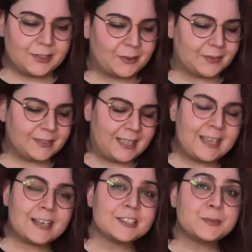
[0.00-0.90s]
So
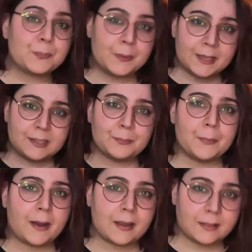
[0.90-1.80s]
they are split
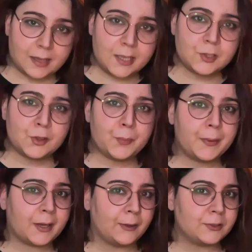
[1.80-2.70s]
by nature
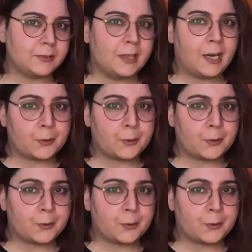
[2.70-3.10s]
because